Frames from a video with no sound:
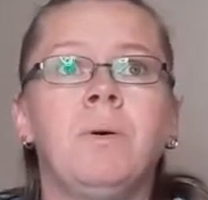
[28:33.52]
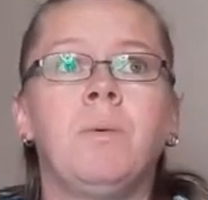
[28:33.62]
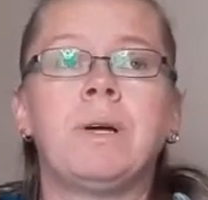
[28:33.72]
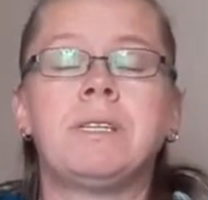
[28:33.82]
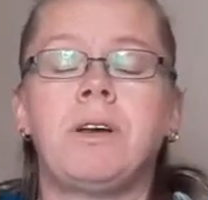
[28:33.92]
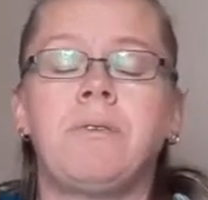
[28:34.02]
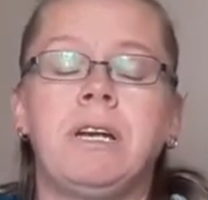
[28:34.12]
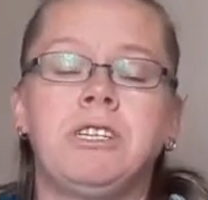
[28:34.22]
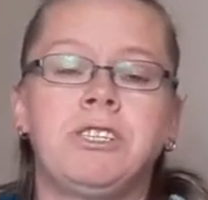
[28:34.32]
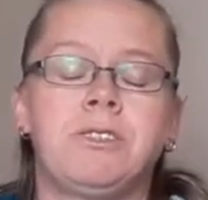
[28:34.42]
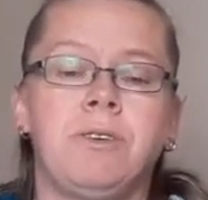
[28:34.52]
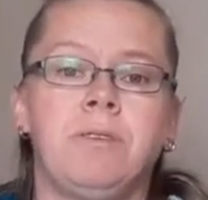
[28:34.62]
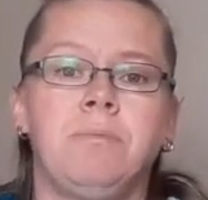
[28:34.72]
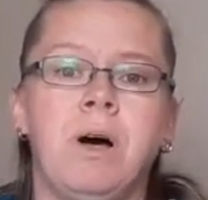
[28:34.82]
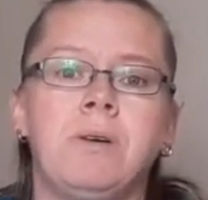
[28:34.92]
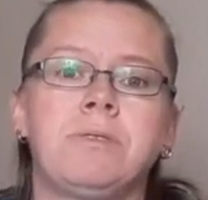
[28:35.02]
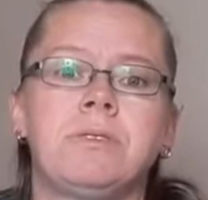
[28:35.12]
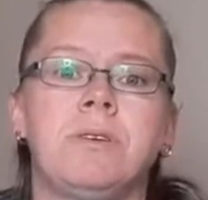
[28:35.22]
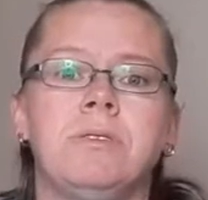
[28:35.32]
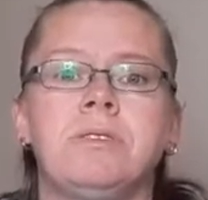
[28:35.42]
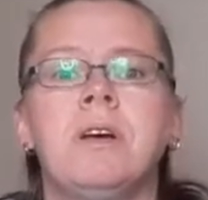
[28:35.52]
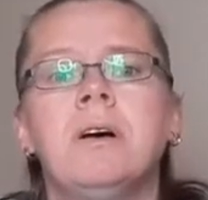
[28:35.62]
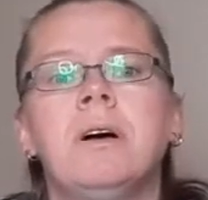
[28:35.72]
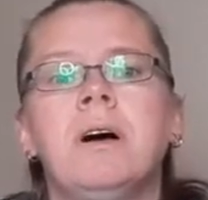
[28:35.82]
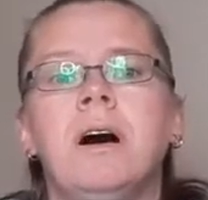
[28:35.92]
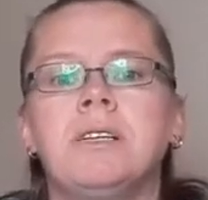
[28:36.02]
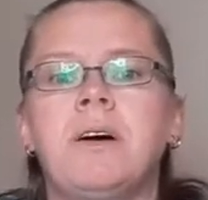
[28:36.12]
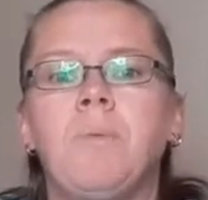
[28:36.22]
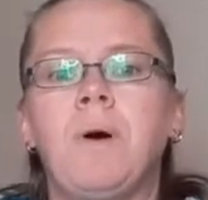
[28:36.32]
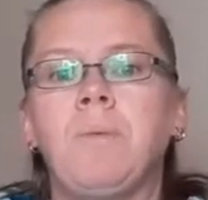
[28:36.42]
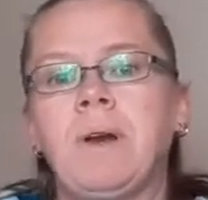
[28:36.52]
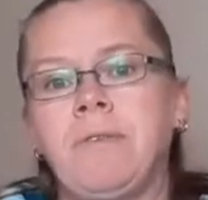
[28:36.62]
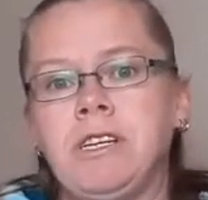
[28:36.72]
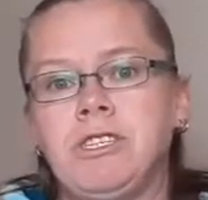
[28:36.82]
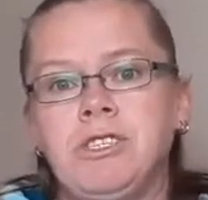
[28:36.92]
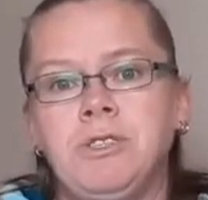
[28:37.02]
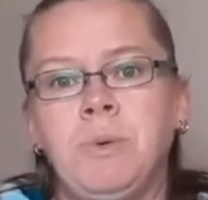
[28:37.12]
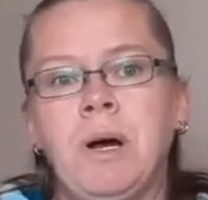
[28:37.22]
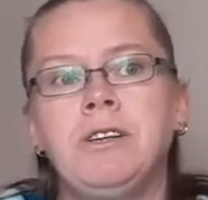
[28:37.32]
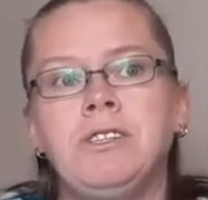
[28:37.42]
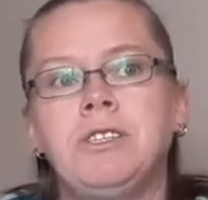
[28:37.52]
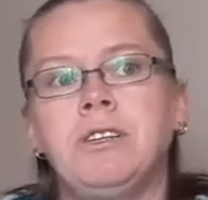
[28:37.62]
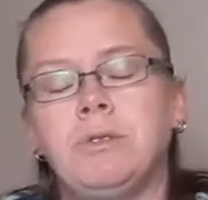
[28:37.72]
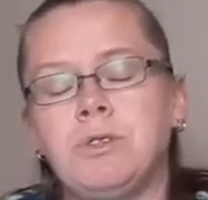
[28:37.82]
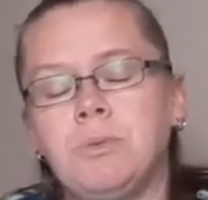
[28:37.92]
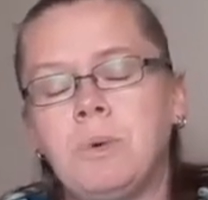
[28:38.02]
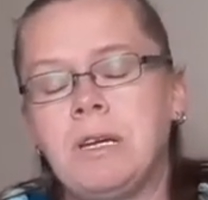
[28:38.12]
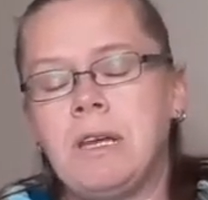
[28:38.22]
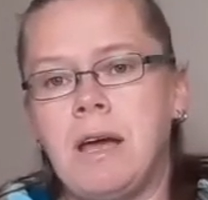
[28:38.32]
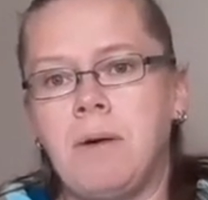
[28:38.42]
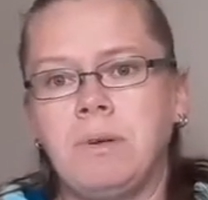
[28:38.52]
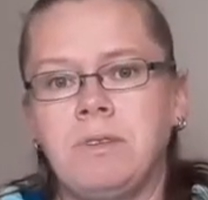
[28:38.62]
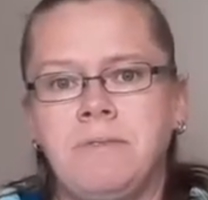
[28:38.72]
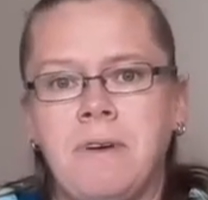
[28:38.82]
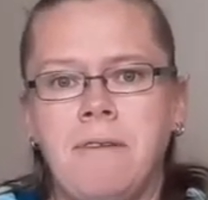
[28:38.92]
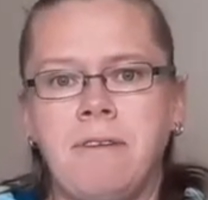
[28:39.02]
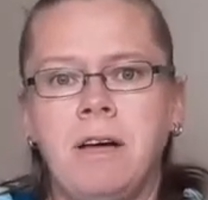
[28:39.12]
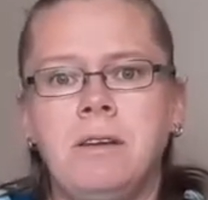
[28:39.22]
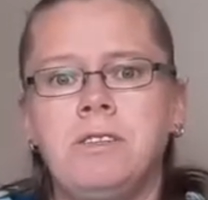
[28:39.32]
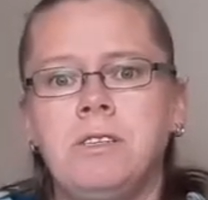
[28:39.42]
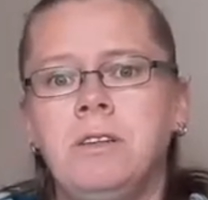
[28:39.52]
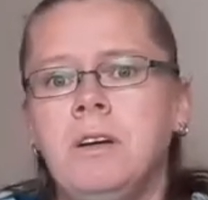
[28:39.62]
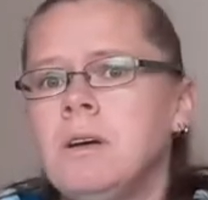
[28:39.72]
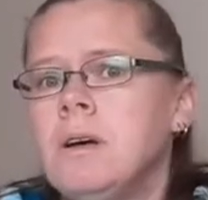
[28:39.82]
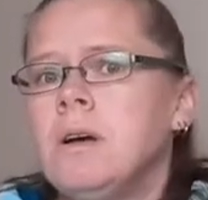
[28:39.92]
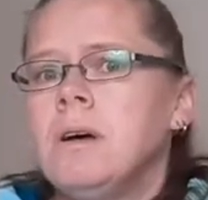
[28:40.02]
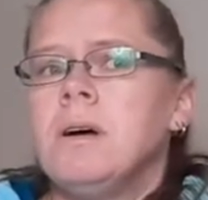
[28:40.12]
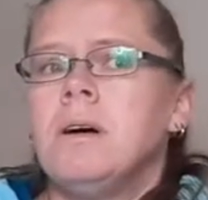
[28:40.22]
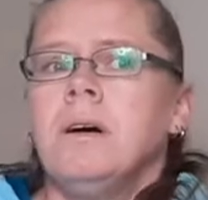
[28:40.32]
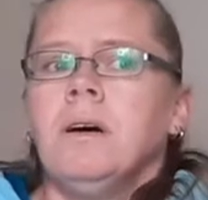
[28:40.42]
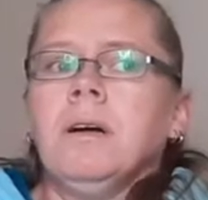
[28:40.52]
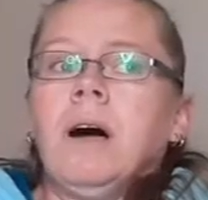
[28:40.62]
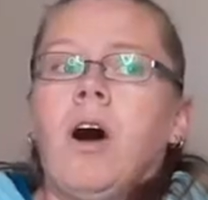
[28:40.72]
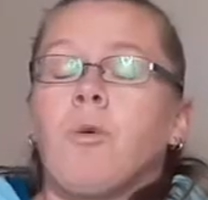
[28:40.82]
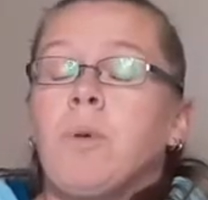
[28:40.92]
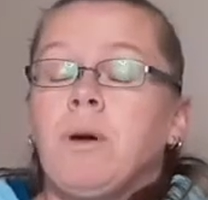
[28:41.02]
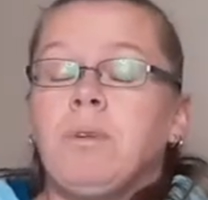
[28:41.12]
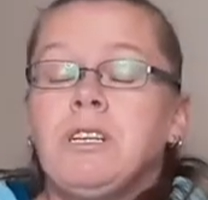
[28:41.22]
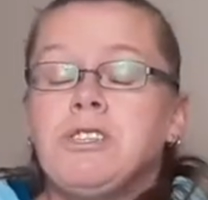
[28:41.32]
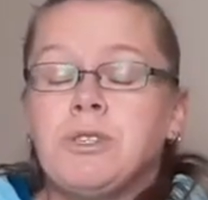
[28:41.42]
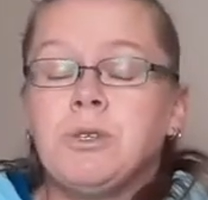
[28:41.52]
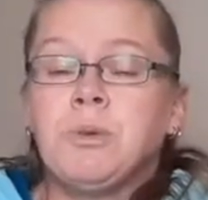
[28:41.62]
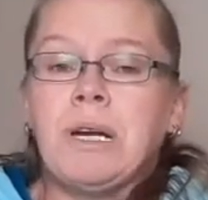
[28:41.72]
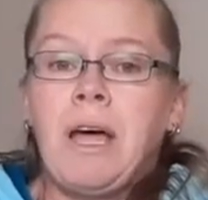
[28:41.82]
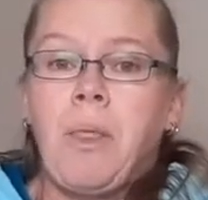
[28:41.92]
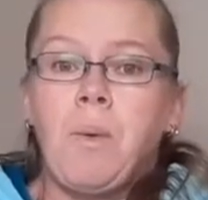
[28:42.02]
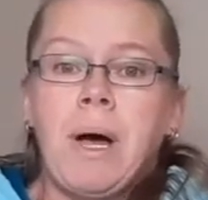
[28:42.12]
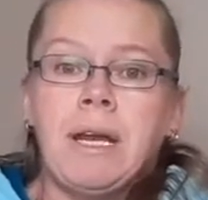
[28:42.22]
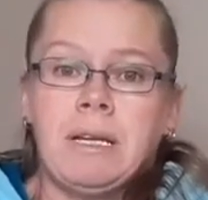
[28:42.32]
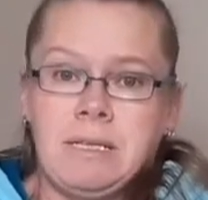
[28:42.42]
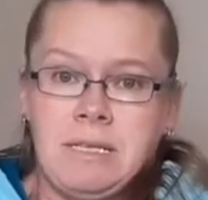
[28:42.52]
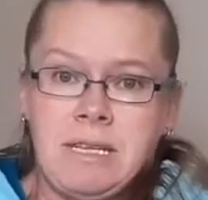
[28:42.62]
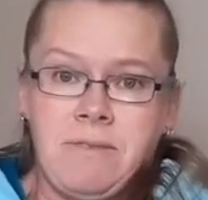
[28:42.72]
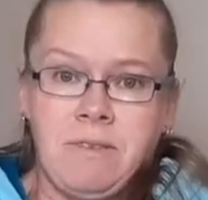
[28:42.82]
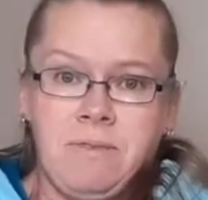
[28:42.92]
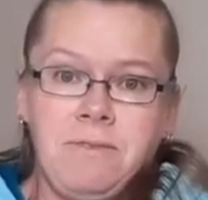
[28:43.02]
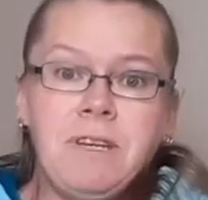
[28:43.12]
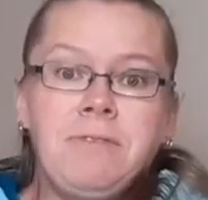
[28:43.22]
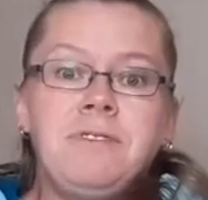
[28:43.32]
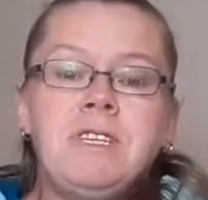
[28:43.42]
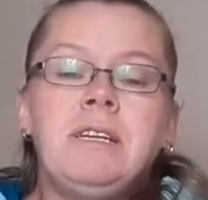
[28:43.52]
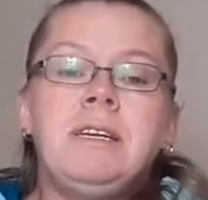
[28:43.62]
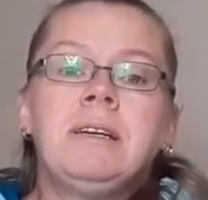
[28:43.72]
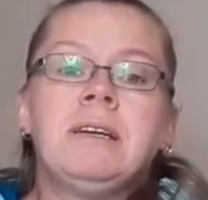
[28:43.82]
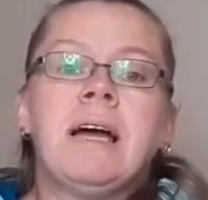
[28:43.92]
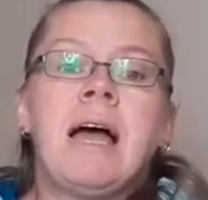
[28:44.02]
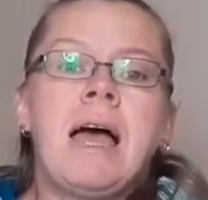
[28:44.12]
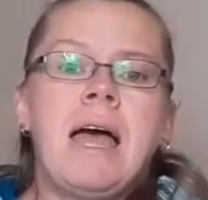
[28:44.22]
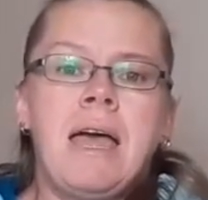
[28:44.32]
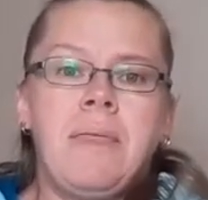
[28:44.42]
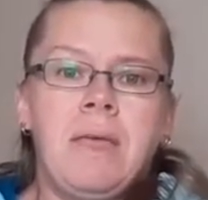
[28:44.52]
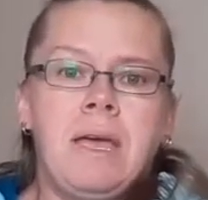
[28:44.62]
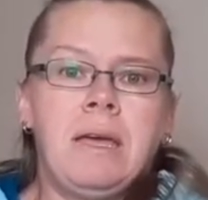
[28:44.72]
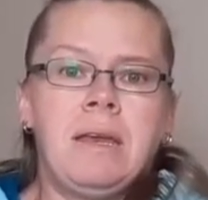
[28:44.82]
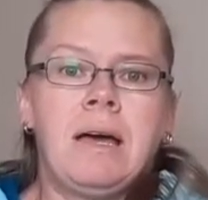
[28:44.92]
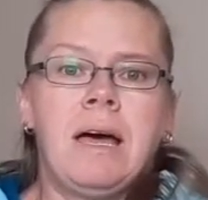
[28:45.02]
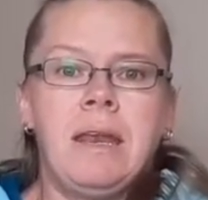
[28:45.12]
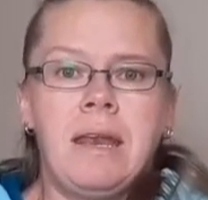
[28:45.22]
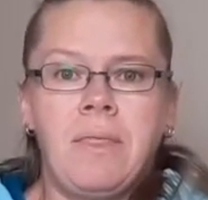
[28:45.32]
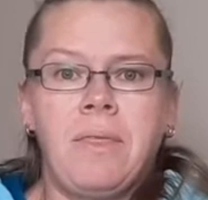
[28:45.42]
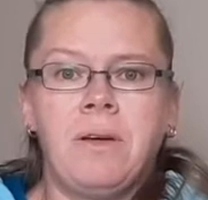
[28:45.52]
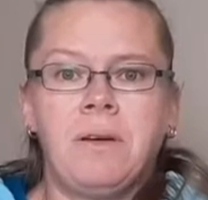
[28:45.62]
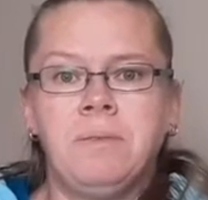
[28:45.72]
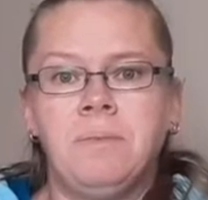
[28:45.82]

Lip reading: Once I reach certain milestones, I've done one when I reached 200, I'll do one now at 500, I'll probably do another one at 750, and then another